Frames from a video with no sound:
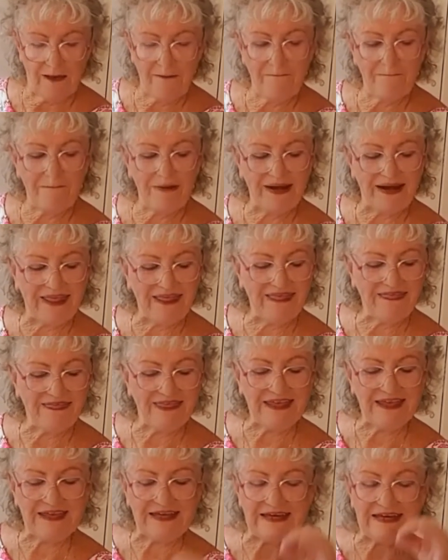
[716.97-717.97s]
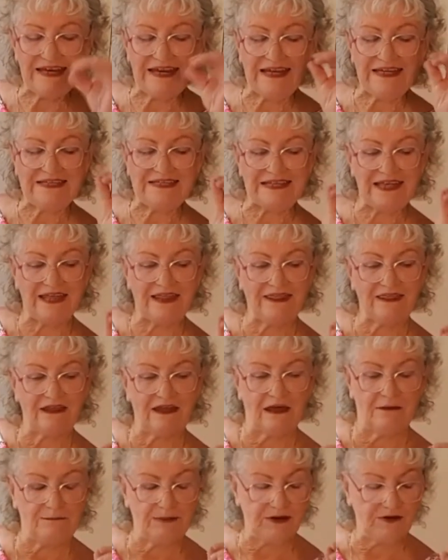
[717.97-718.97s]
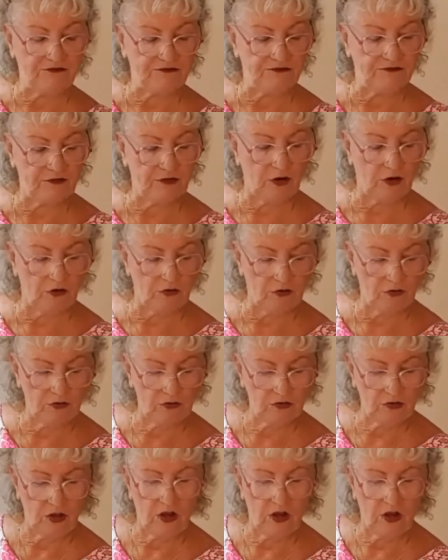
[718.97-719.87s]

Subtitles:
but I think it needs either a bit of floral